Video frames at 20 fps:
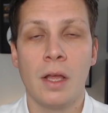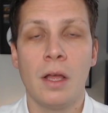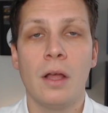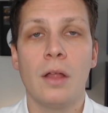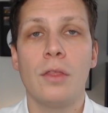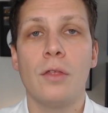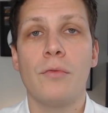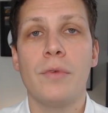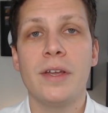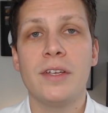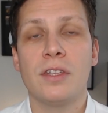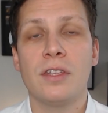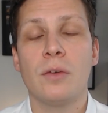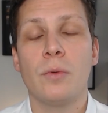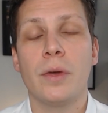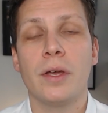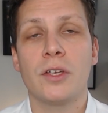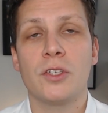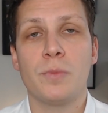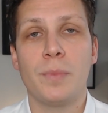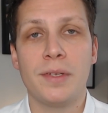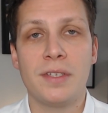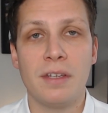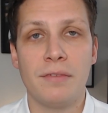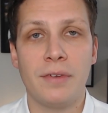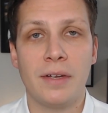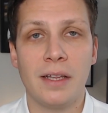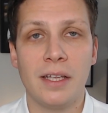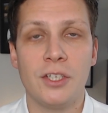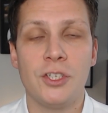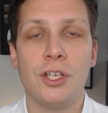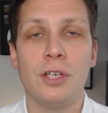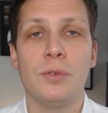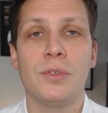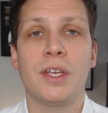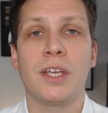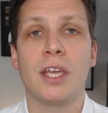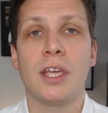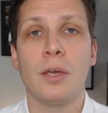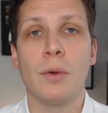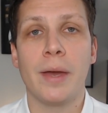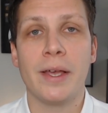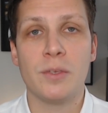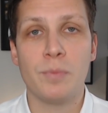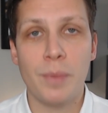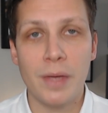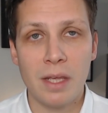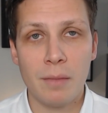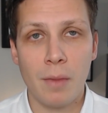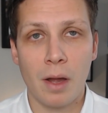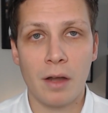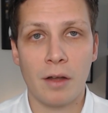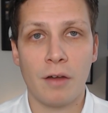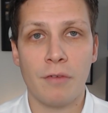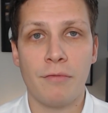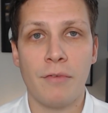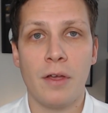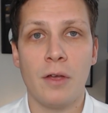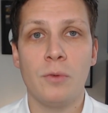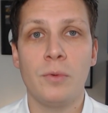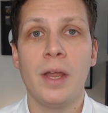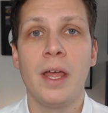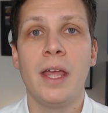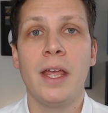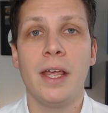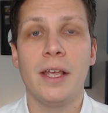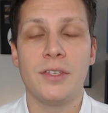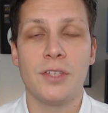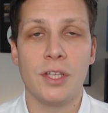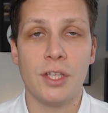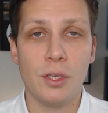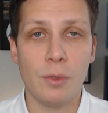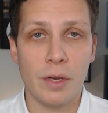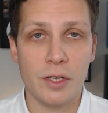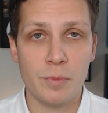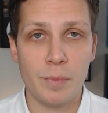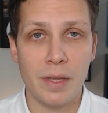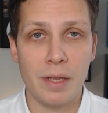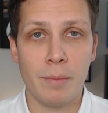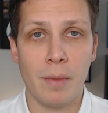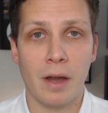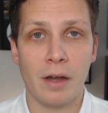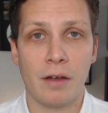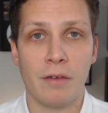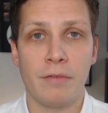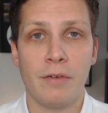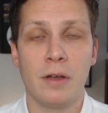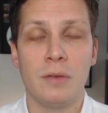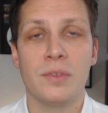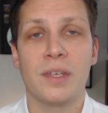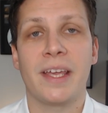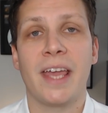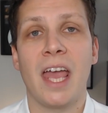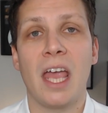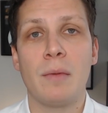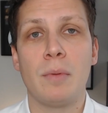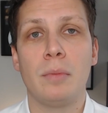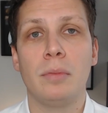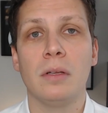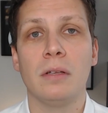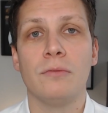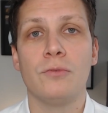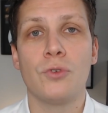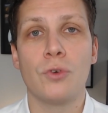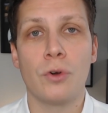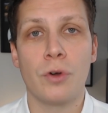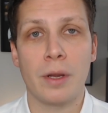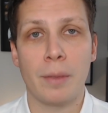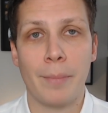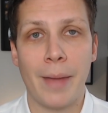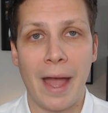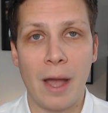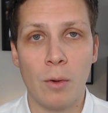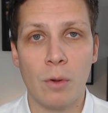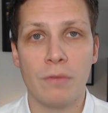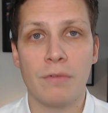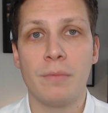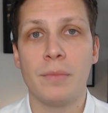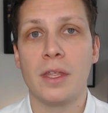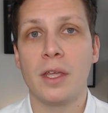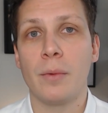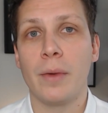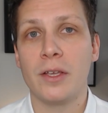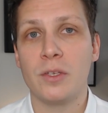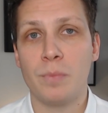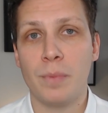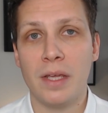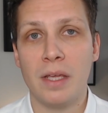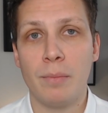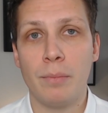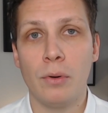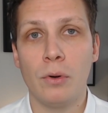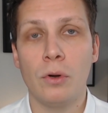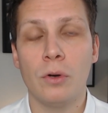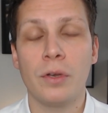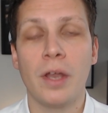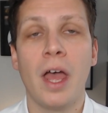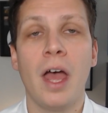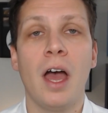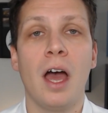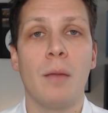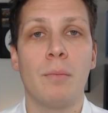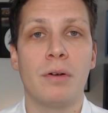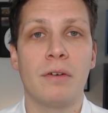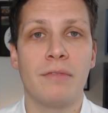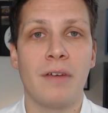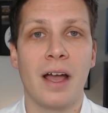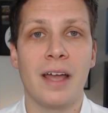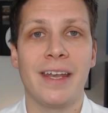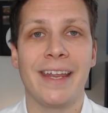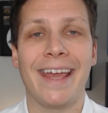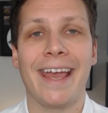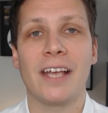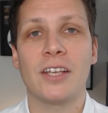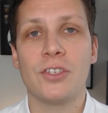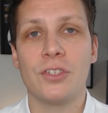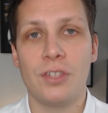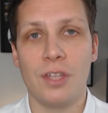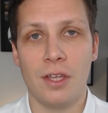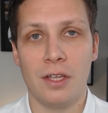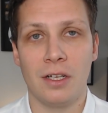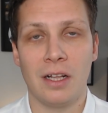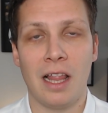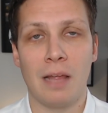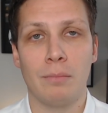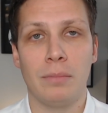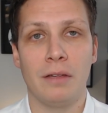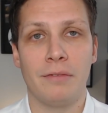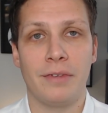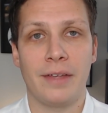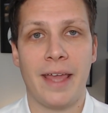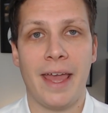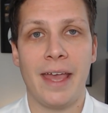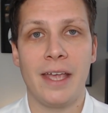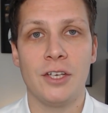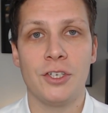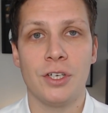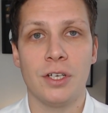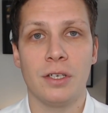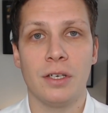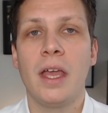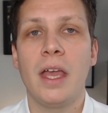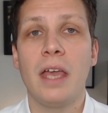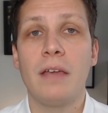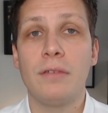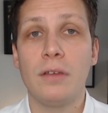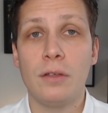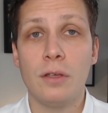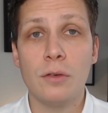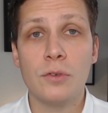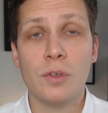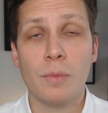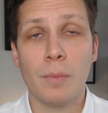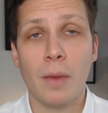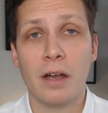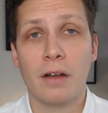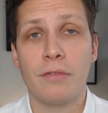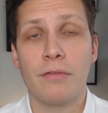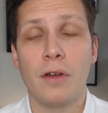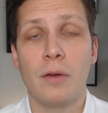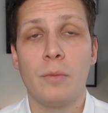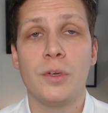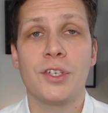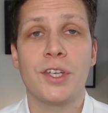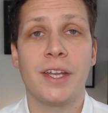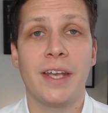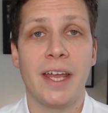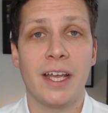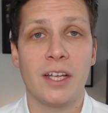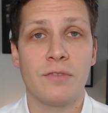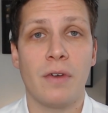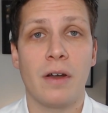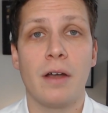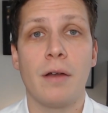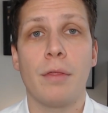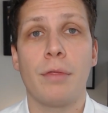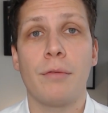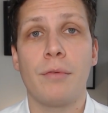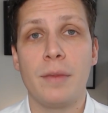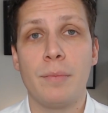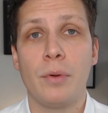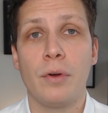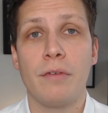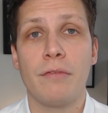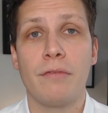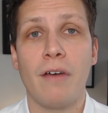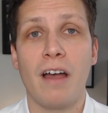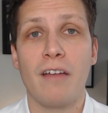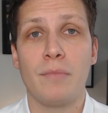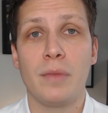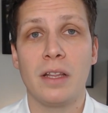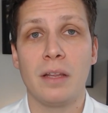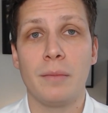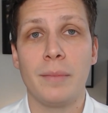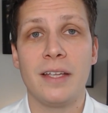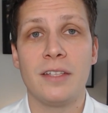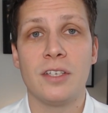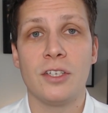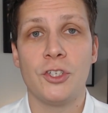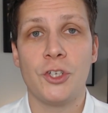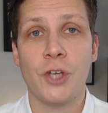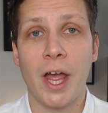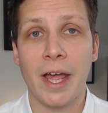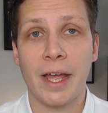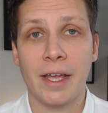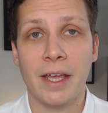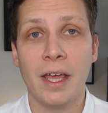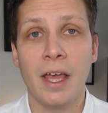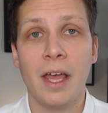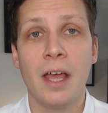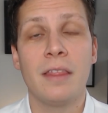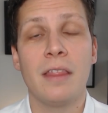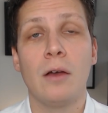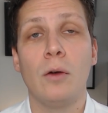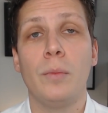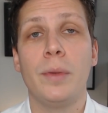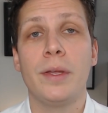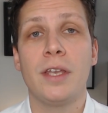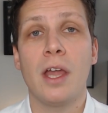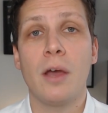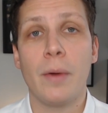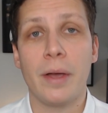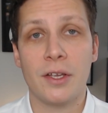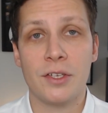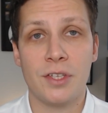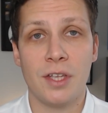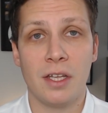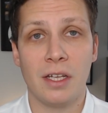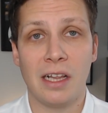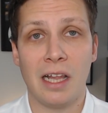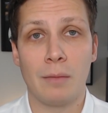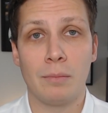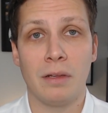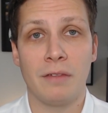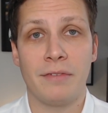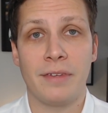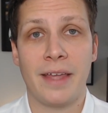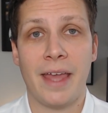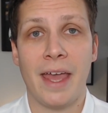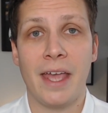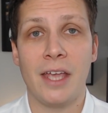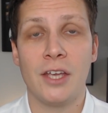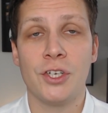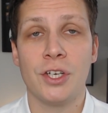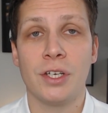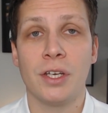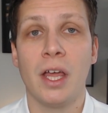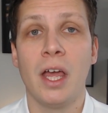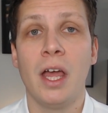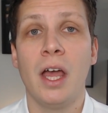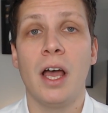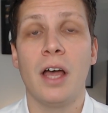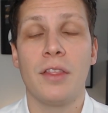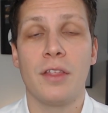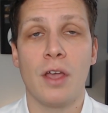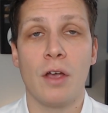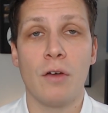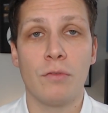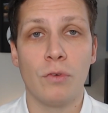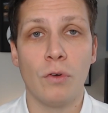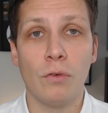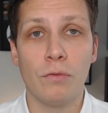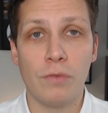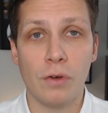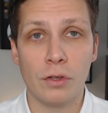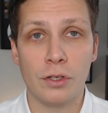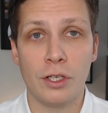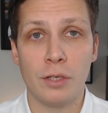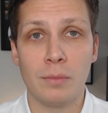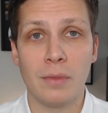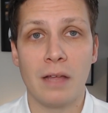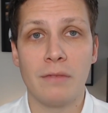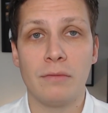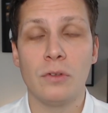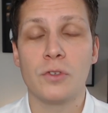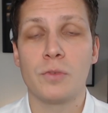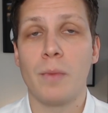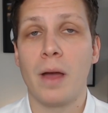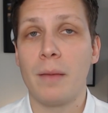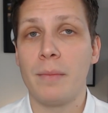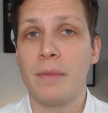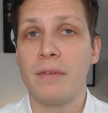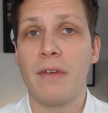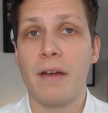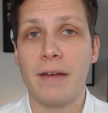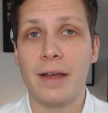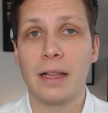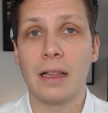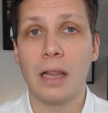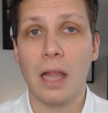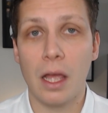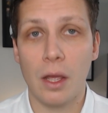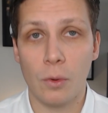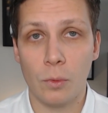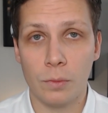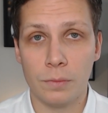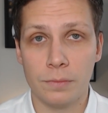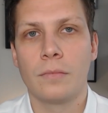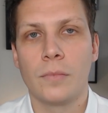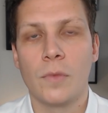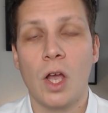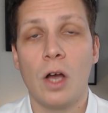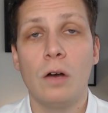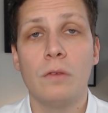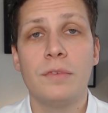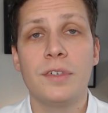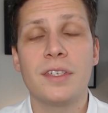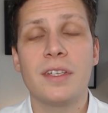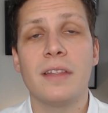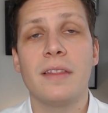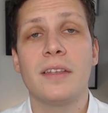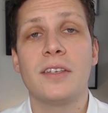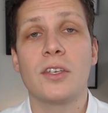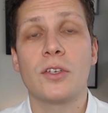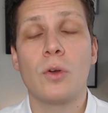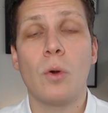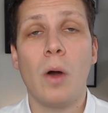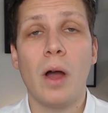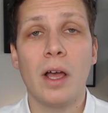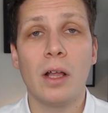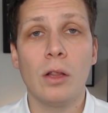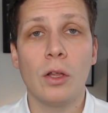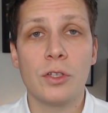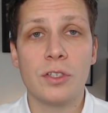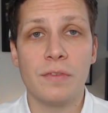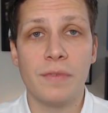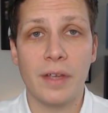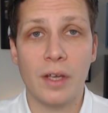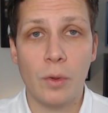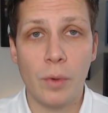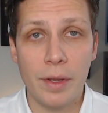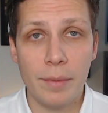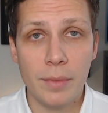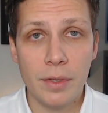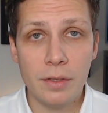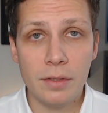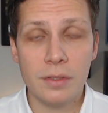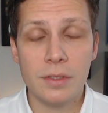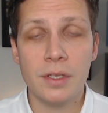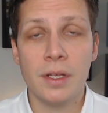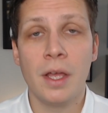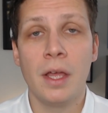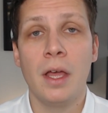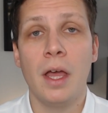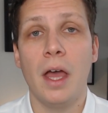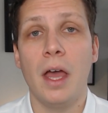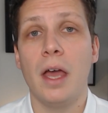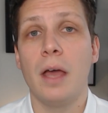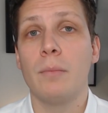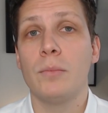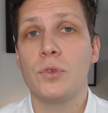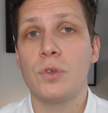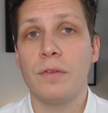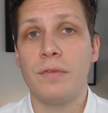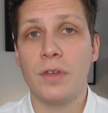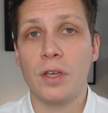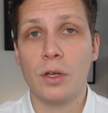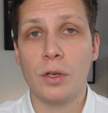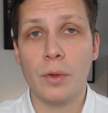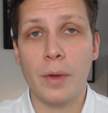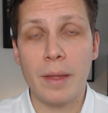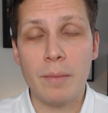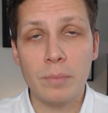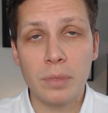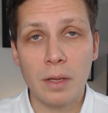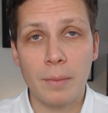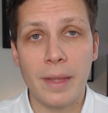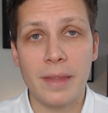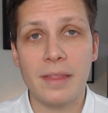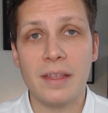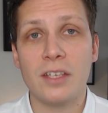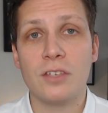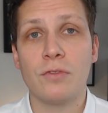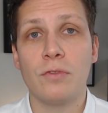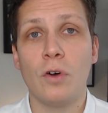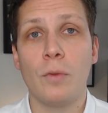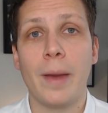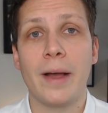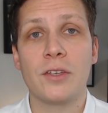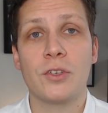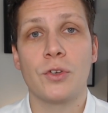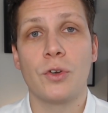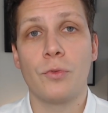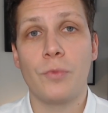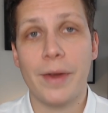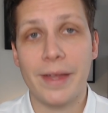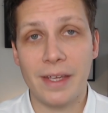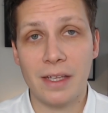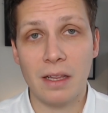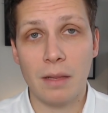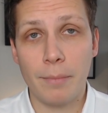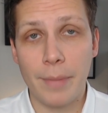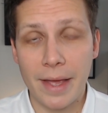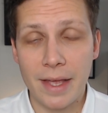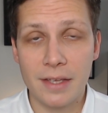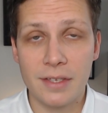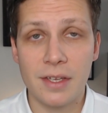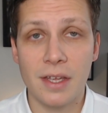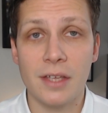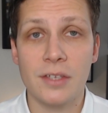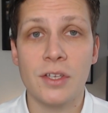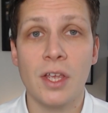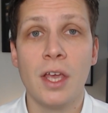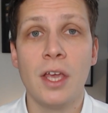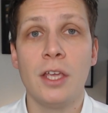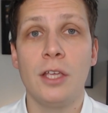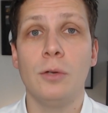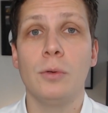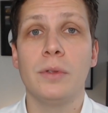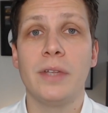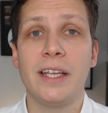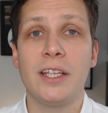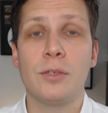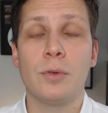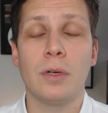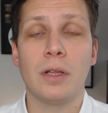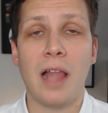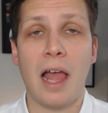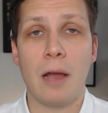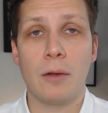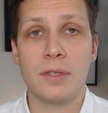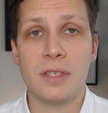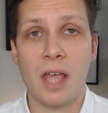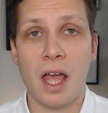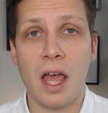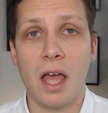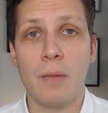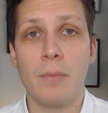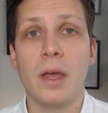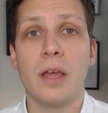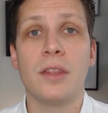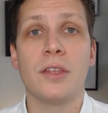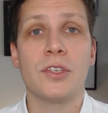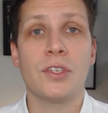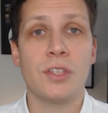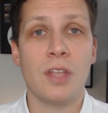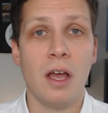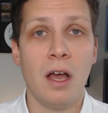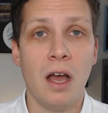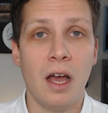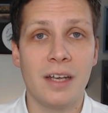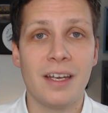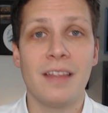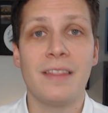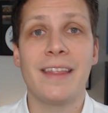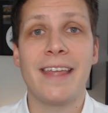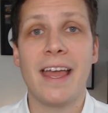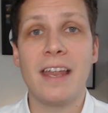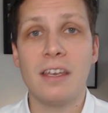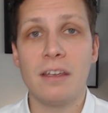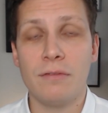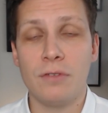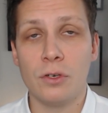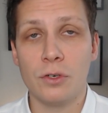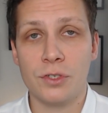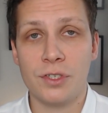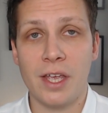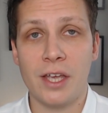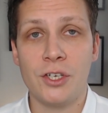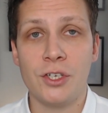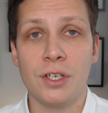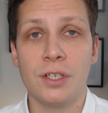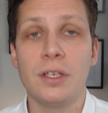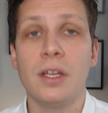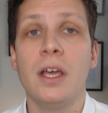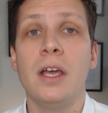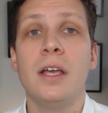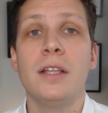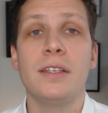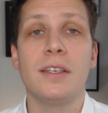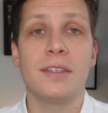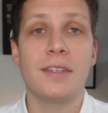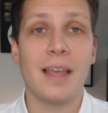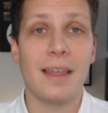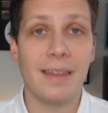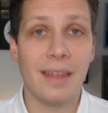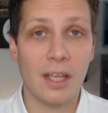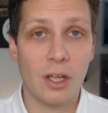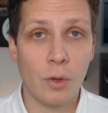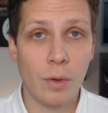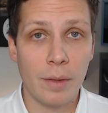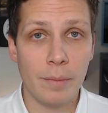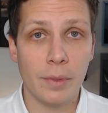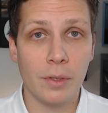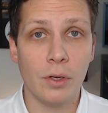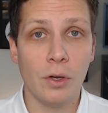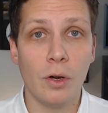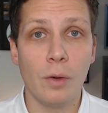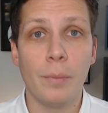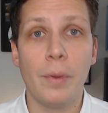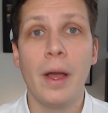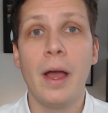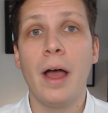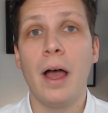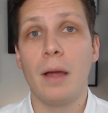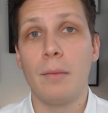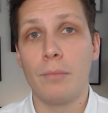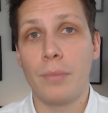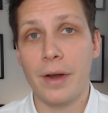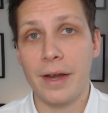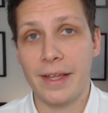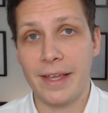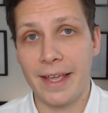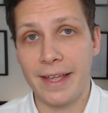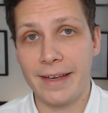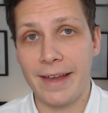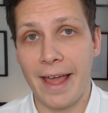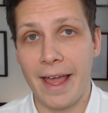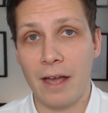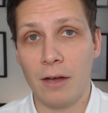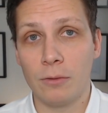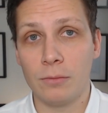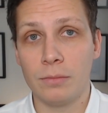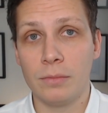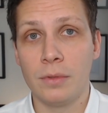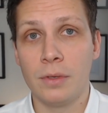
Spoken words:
The reason that we are specifically choosing a USB microphone is that USB microphones are capable of drawing power from the USB port and providing external amplification. If you use a microphone which connects via a 3.5mm jack, there will be no external amplification and the overall volume levels might be very low. Obviously this is quite a lot of equipment, so if you're going to implement these formats on a regular basis, you will need to allow time at the start and at the end of your session to set the equipment up and break it down.